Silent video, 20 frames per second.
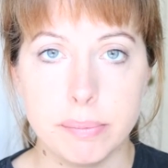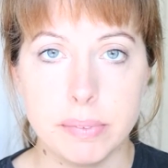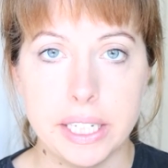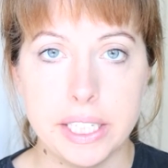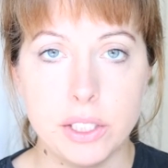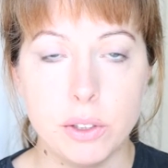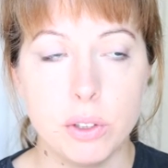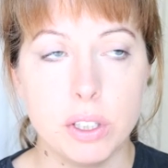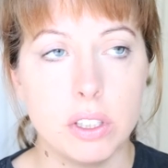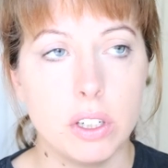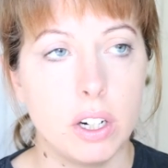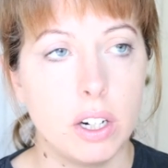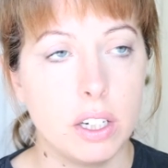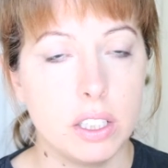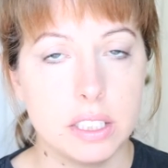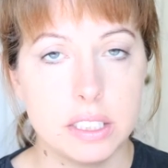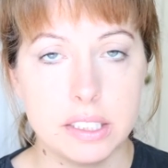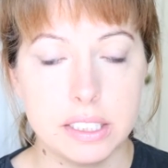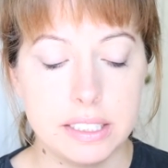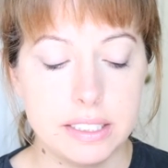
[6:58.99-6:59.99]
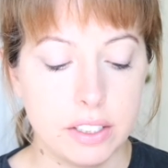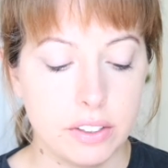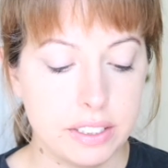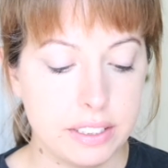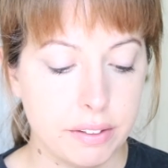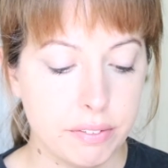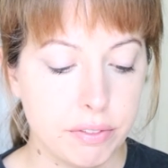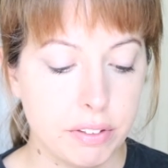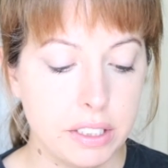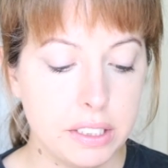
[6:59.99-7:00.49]
that you can honestly tell a
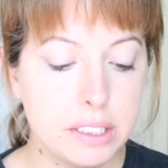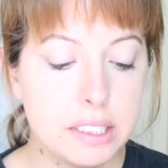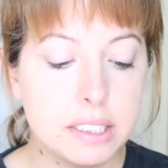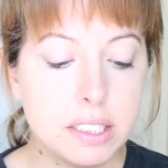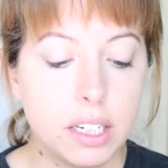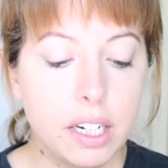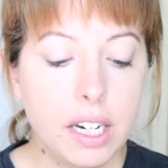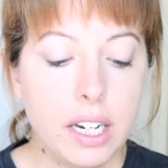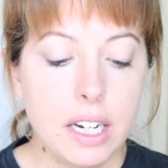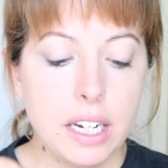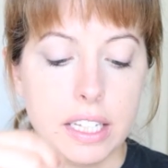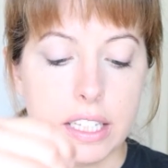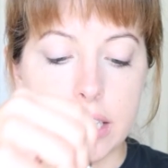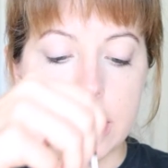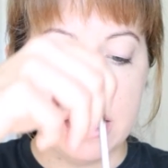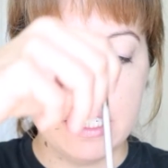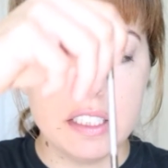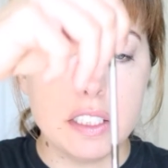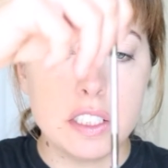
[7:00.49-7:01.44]
difference. The